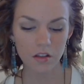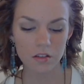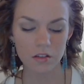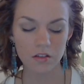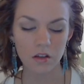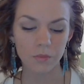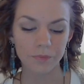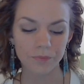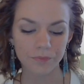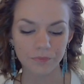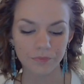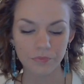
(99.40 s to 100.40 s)
So,
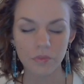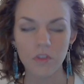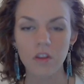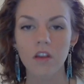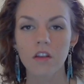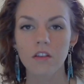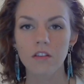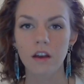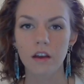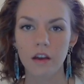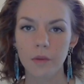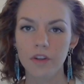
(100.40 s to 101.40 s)

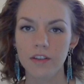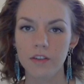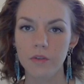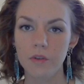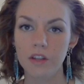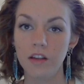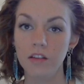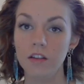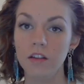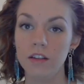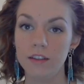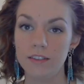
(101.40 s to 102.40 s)
I want to do a
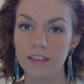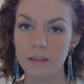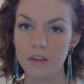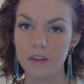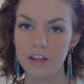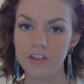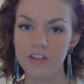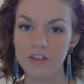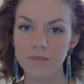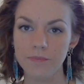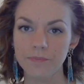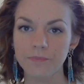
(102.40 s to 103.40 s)
little
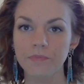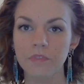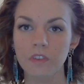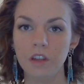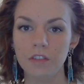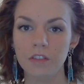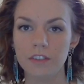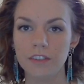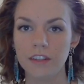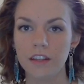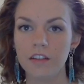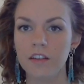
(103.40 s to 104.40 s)
examination of your
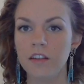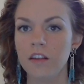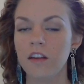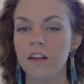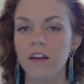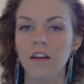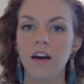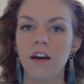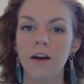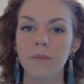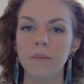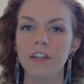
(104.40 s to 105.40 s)
skin.
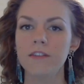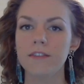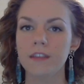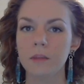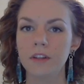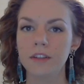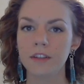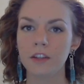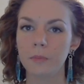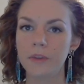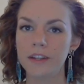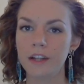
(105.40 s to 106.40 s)
Can you tell me a
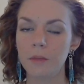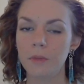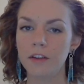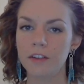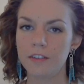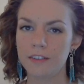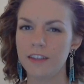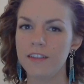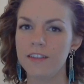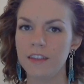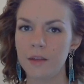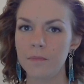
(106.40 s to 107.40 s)
little bit about your
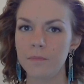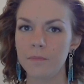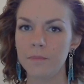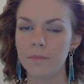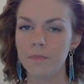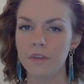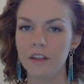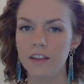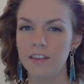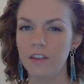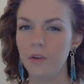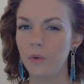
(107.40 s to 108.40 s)
skin type?
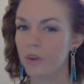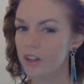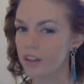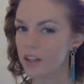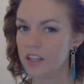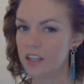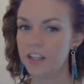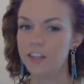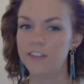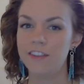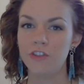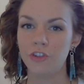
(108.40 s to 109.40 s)
Is it oily?
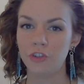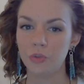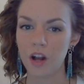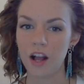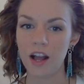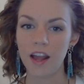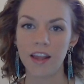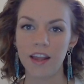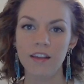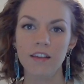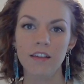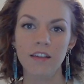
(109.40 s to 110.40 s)
Is it dry?